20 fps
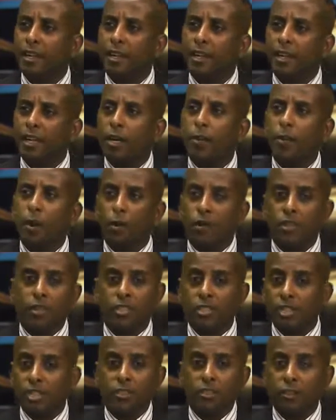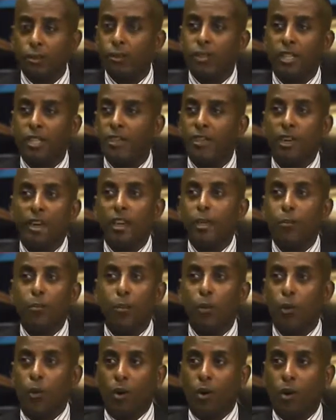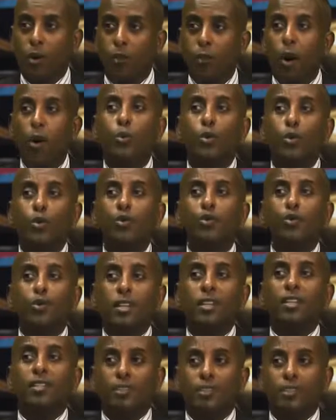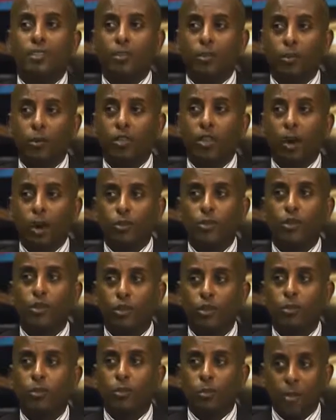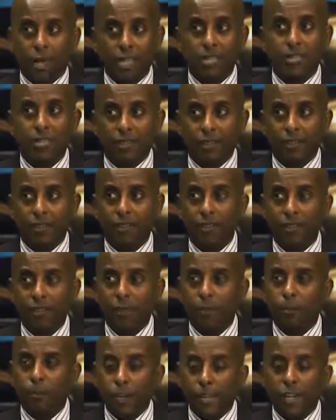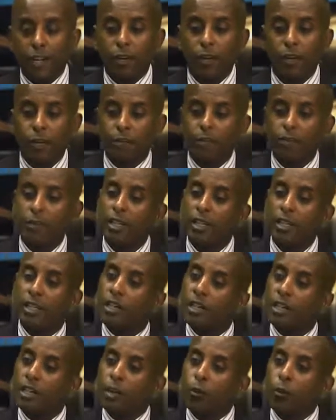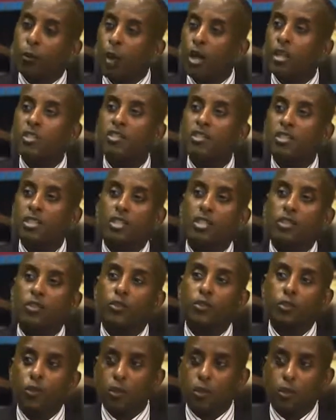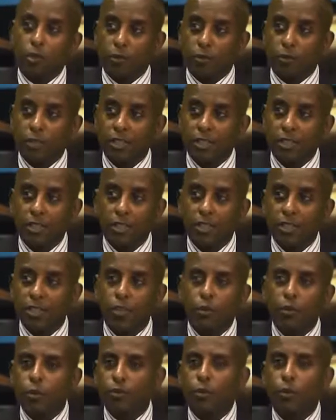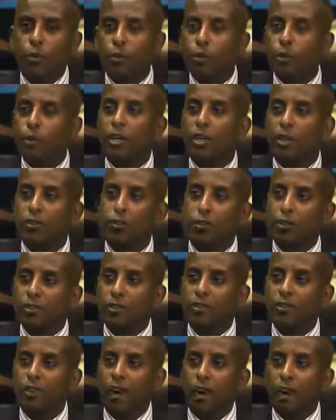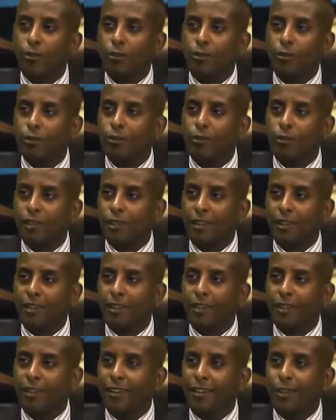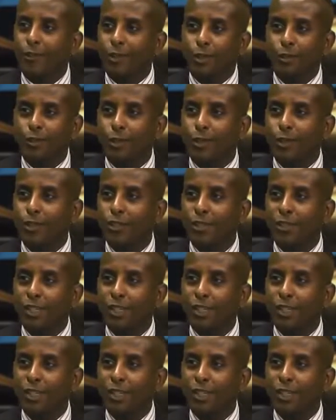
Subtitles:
Think about it. She's not here anymore. Why we do this without her presence? Because when she served, she was not looking for this kind of return.